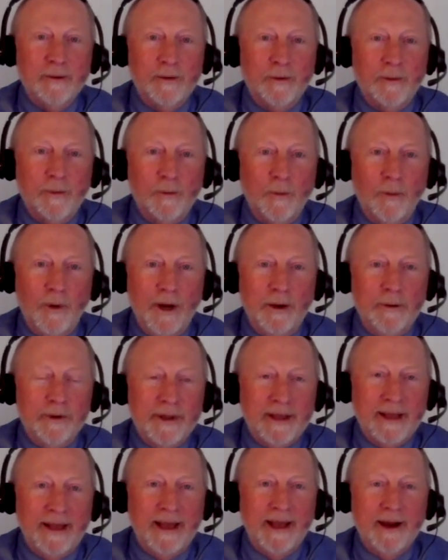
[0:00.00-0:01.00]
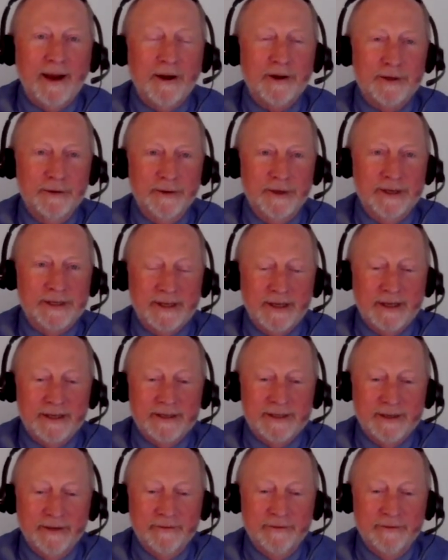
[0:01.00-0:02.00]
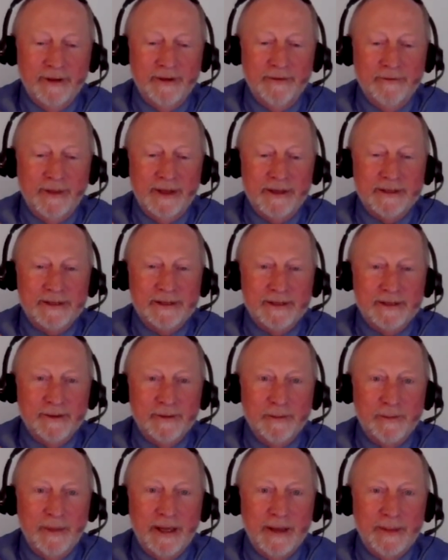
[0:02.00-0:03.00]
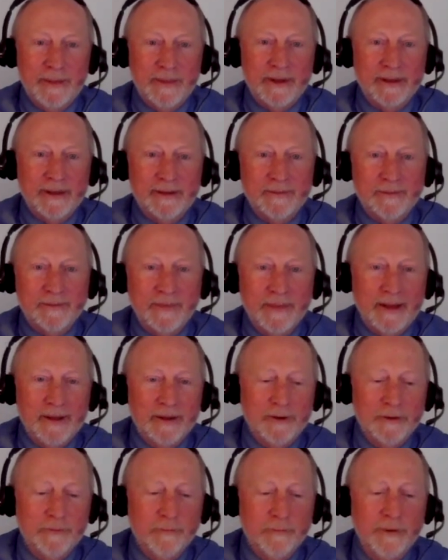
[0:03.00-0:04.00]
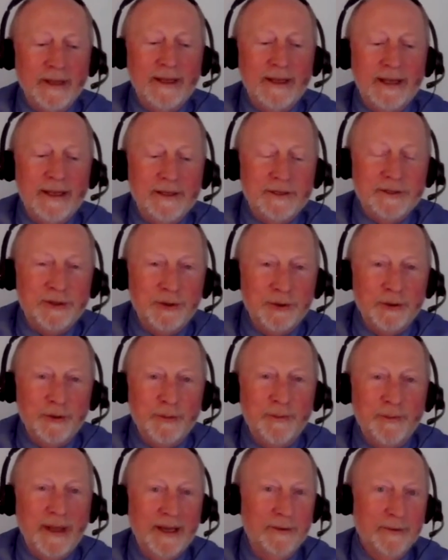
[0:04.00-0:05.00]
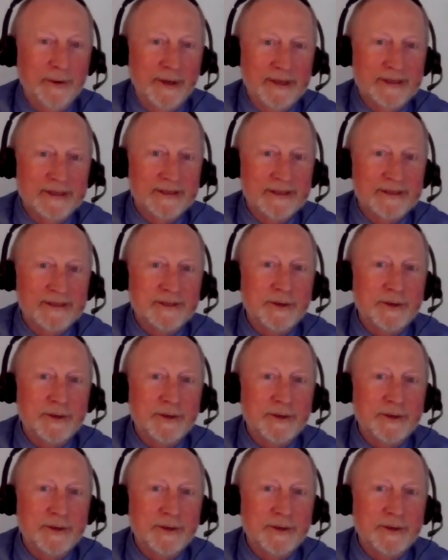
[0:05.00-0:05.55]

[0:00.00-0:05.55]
What were the characteristics of these people? Really two big ones.